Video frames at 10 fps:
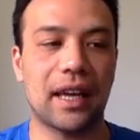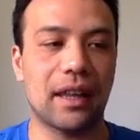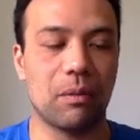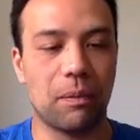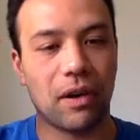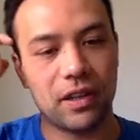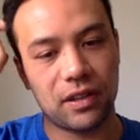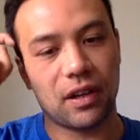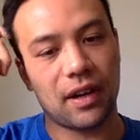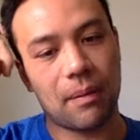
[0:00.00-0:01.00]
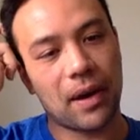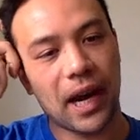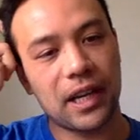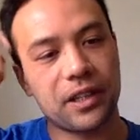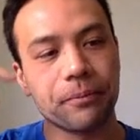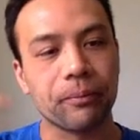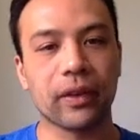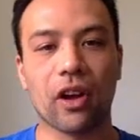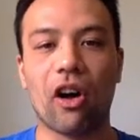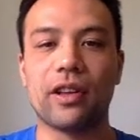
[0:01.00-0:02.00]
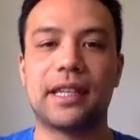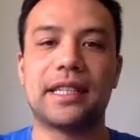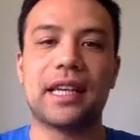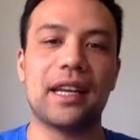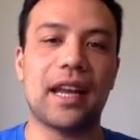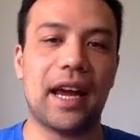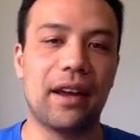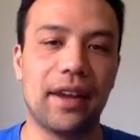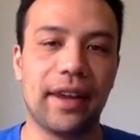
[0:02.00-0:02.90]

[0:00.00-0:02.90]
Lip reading: That'll be posted on our page on Sunday.